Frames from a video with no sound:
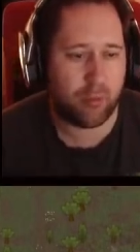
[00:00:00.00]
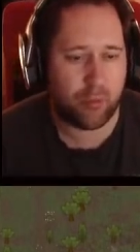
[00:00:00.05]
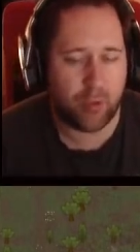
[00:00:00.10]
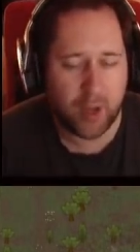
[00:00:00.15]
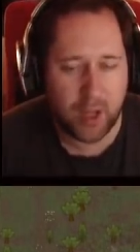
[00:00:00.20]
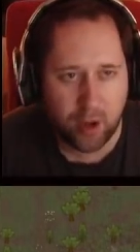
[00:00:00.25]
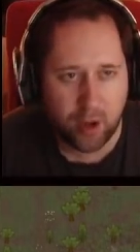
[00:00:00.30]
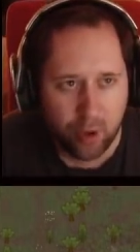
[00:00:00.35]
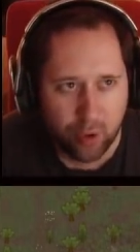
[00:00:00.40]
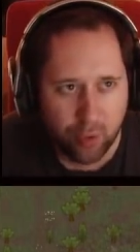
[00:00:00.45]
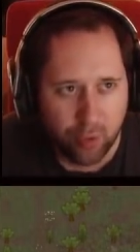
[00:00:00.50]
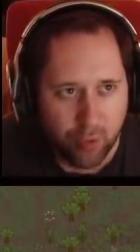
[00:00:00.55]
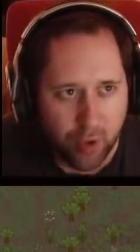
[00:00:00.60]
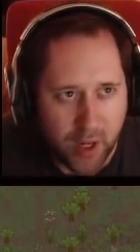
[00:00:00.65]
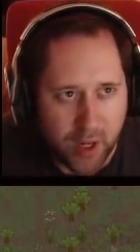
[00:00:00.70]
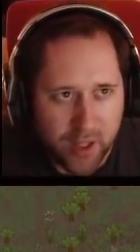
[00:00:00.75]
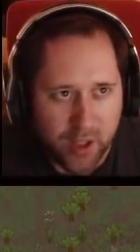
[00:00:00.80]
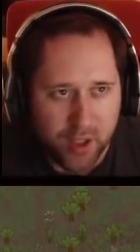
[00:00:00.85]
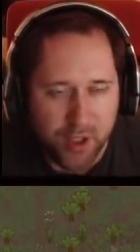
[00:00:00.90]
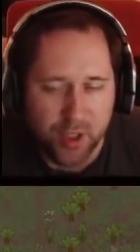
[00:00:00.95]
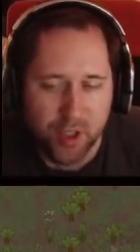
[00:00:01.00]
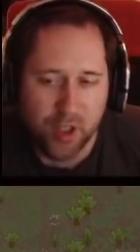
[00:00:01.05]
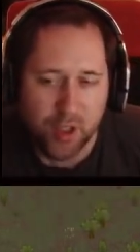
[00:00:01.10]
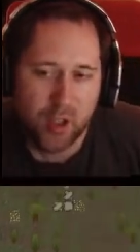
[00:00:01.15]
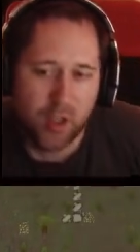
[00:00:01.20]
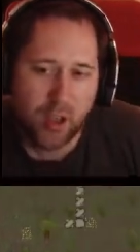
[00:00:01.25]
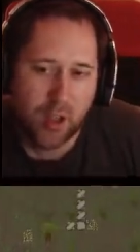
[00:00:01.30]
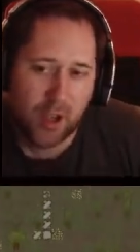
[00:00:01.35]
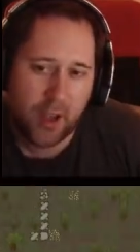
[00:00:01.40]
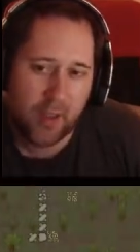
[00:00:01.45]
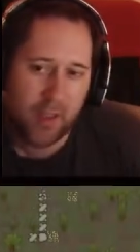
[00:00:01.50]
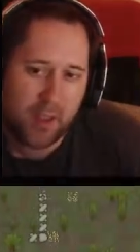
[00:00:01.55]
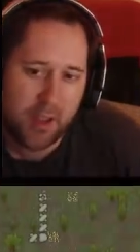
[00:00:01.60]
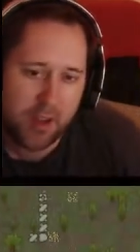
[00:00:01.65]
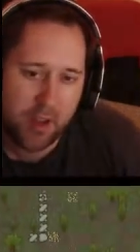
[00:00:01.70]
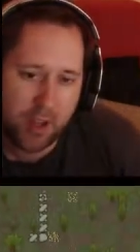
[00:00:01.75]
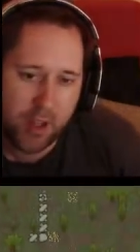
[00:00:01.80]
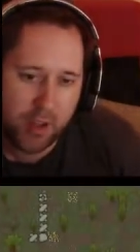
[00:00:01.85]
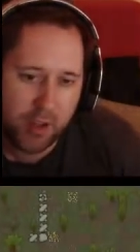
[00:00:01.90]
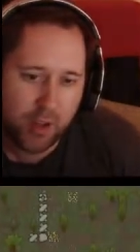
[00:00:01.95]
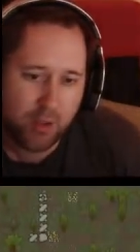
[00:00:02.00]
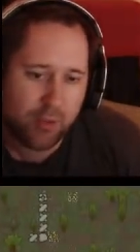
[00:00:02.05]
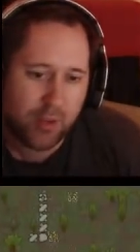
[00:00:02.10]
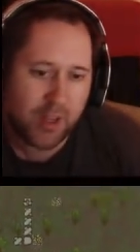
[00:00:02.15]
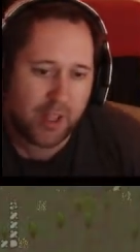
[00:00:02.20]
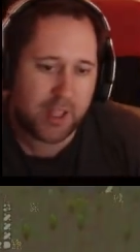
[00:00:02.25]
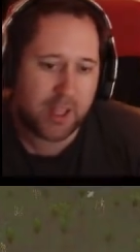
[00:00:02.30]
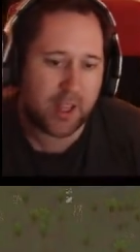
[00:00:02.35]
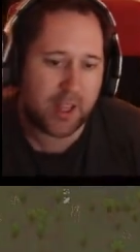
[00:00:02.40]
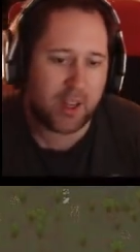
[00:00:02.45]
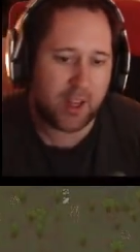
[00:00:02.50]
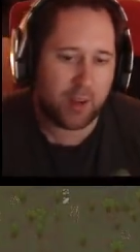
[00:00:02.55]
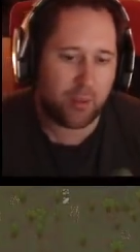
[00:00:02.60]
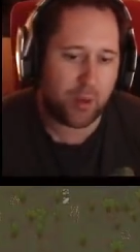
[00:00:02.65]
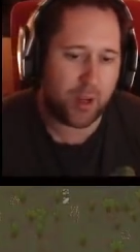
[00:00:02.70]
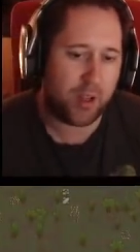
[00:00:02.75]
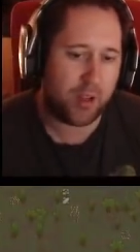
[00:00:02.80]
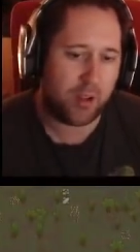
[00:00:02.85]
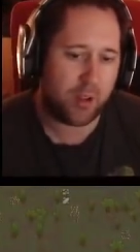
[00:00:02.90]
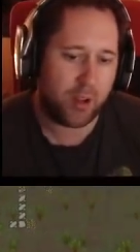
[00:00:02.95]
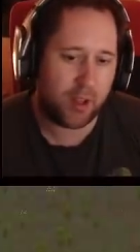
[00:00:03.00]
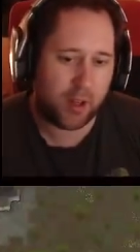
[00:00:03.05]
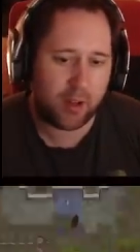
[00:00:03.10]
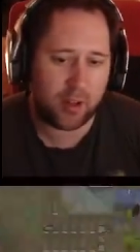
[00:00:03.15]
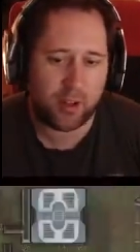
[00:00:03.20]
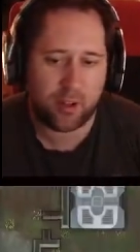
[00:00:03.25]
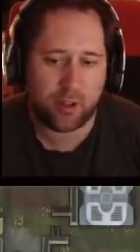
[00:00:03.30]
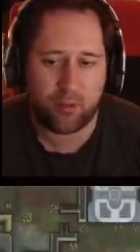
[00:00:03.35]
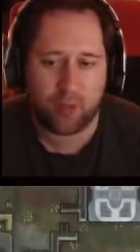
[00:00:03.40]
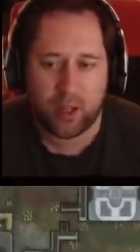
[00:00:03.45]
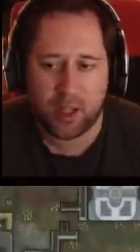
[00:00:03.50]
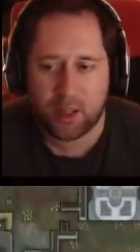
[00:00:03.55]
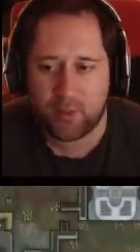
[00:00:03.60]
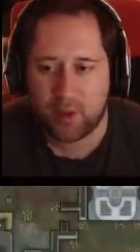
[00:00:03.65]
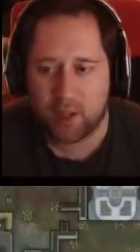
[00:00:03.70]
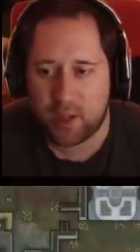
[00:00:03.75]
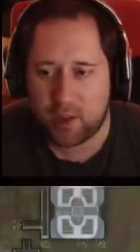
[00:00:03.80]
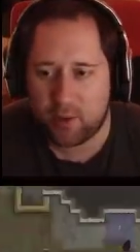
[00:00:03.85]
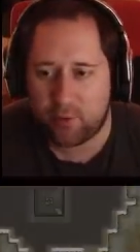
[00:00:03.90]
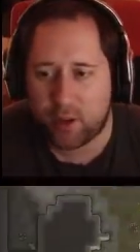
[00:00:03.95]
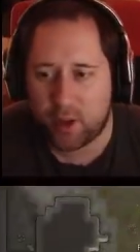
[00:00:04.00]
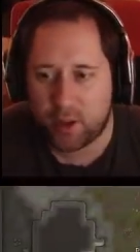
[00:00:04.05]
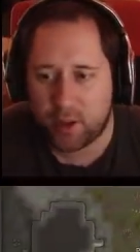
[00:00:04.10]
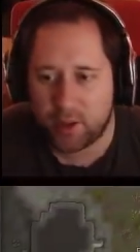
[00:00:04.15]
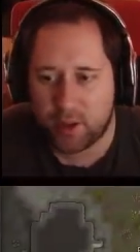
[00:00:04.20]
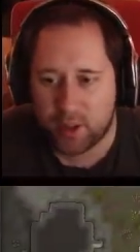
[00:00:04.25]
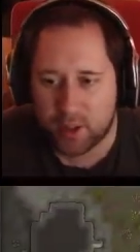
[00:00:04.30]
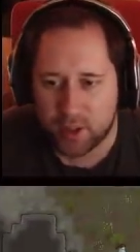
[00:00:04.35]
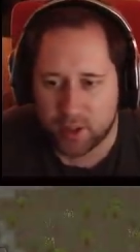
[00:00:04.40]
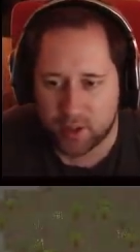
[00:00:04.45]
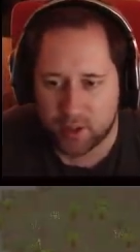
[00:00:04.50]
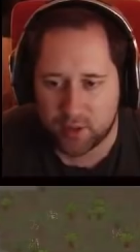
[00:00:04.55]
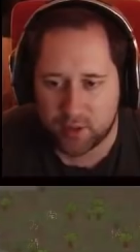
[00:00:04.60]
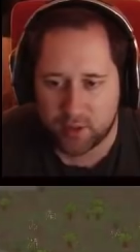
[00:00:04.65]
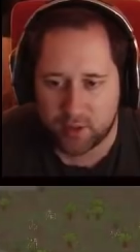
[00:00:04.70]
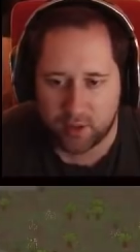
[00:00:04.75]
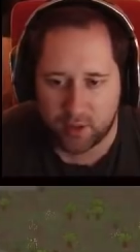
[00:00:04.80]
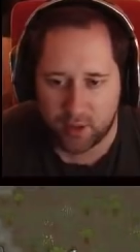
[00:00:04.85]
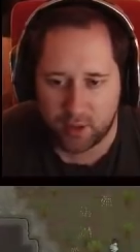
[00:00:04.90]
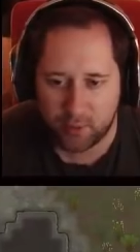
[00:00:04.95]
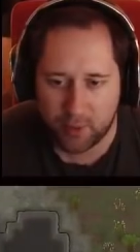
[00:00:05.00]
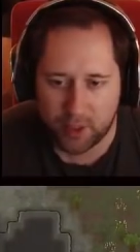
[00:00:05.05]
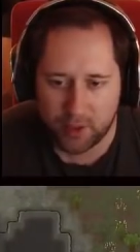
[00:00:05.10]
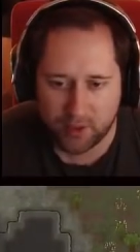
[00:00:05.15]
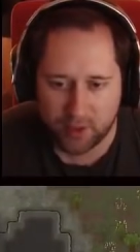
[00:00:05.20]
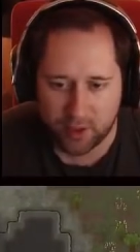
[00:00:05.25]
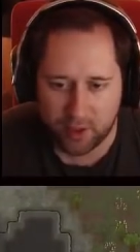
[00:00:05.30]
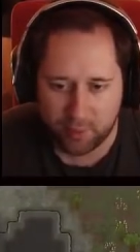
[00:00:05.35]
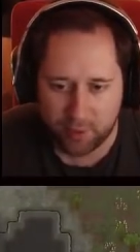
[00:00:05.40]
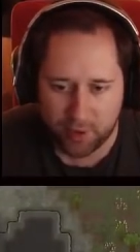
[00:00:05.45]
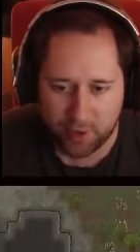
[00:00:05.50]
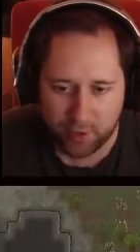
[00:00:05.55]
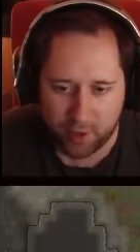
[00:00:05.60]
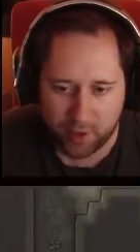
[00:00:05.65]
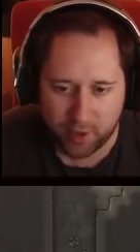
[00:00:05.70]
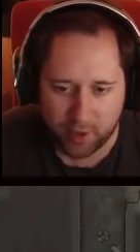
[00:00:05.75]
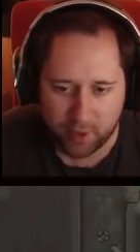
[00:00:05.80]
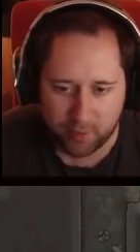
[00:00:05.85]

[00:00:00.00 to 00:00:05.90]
long range, and then you don't really get anywhere. You know, it doesn't really give you any advantage, so I stopped doing that.